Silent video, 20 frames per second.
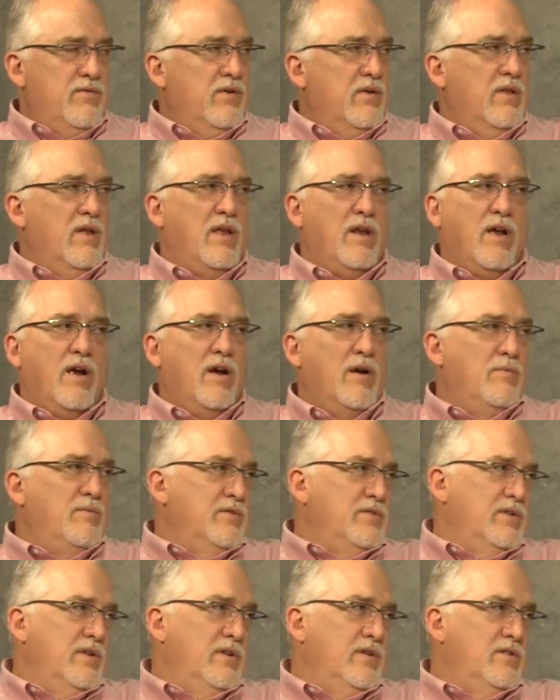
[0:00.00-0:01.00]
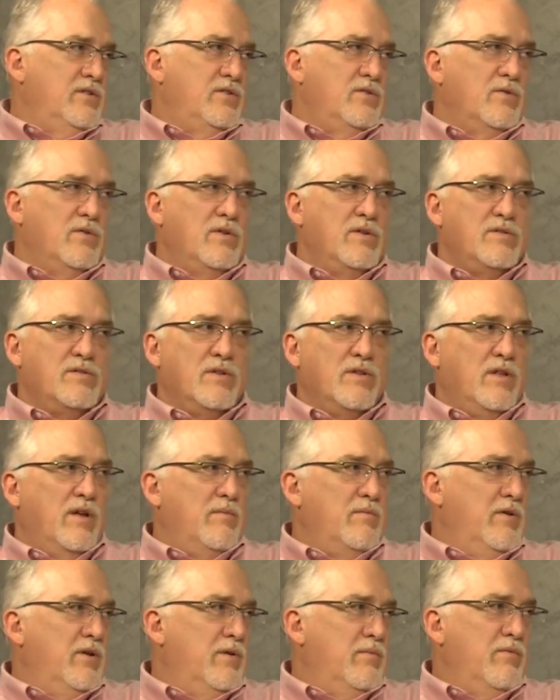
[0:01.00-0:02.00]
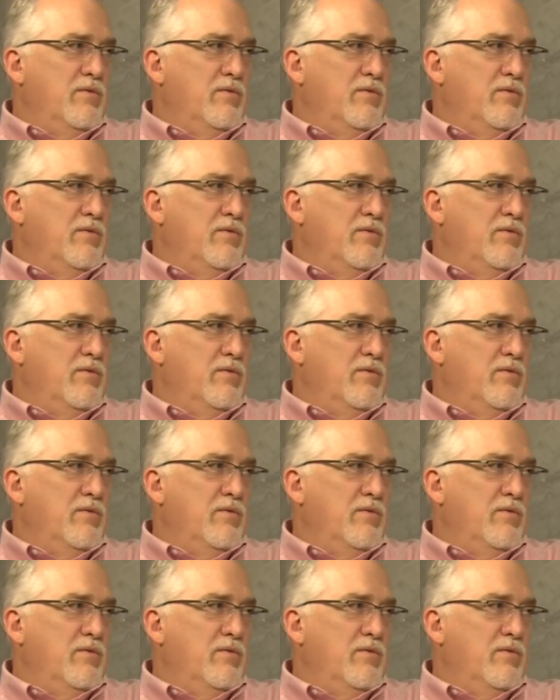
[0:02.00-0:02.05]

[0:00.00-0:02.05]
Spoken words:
a lot higher percentage choice, a lot better